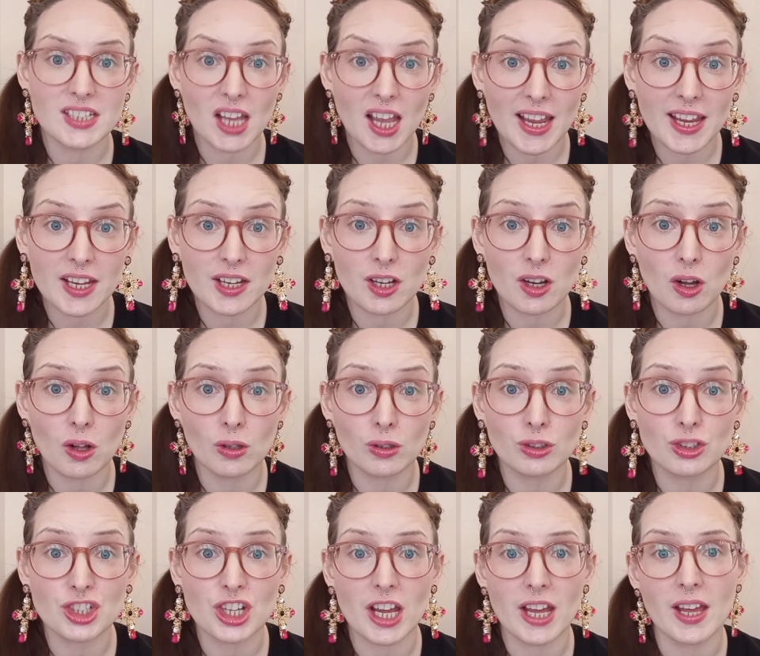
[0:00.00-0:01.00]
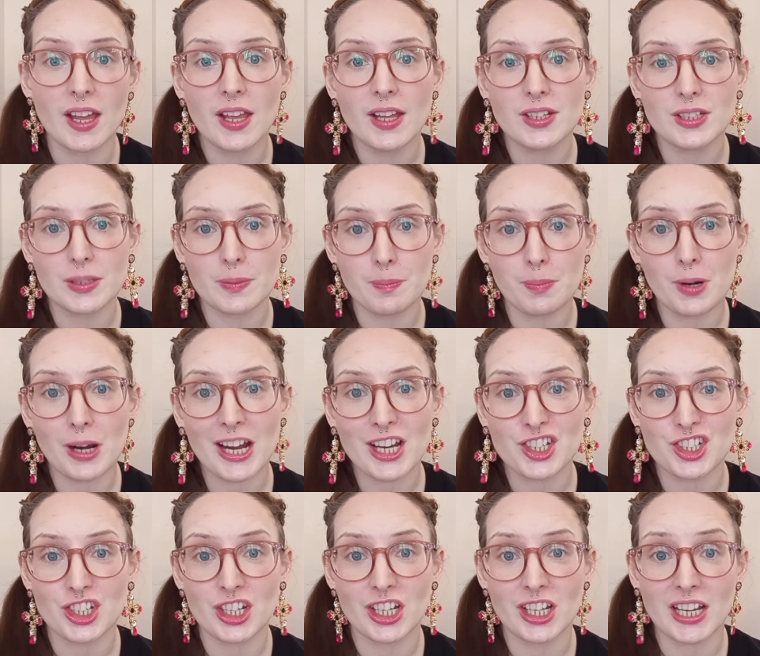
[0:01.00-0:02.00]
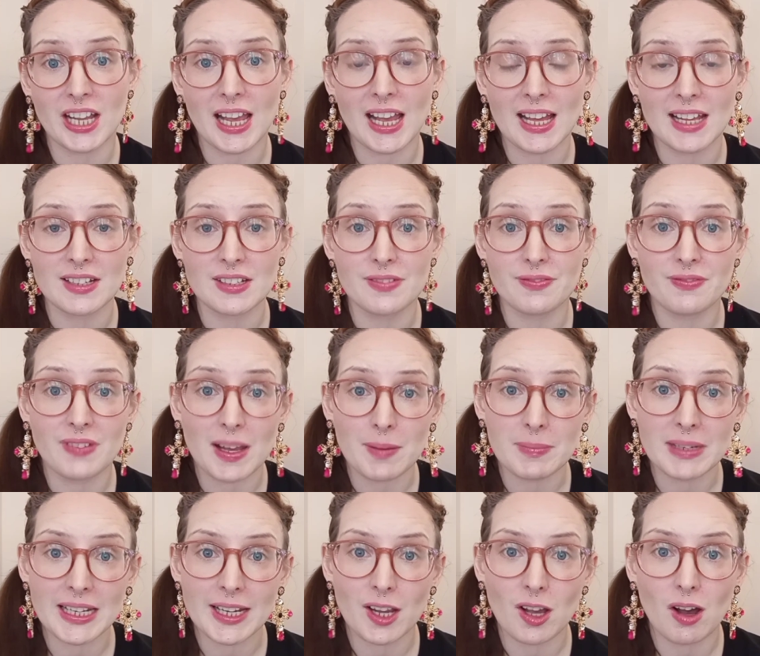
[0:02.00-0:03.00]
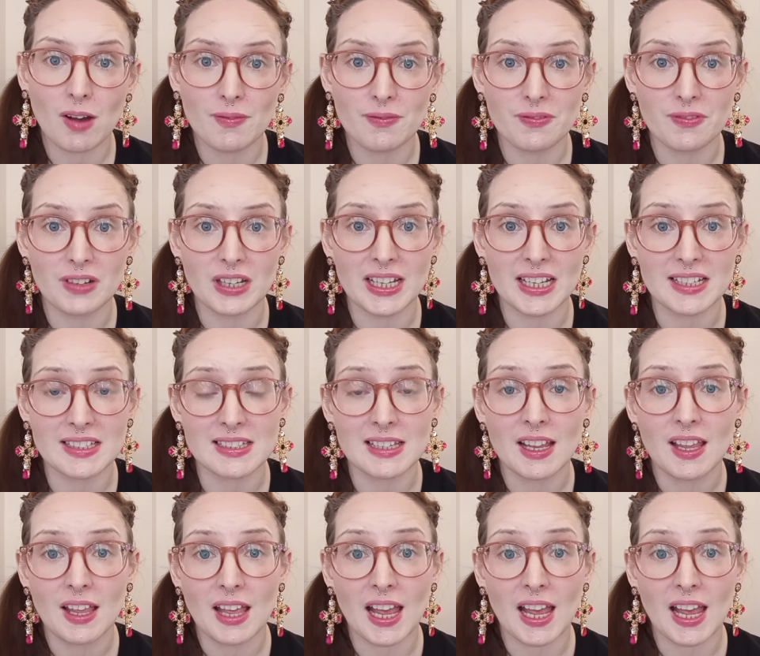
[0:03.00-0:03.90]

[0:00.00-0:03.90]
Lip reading: diet culture, depression and family conflicts,